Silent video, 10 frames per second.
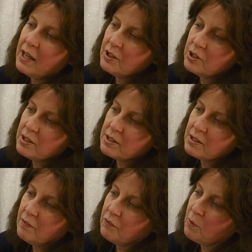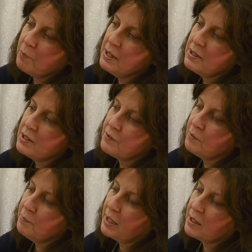edges have got pieces
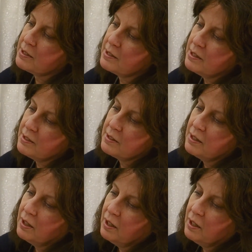from necklaces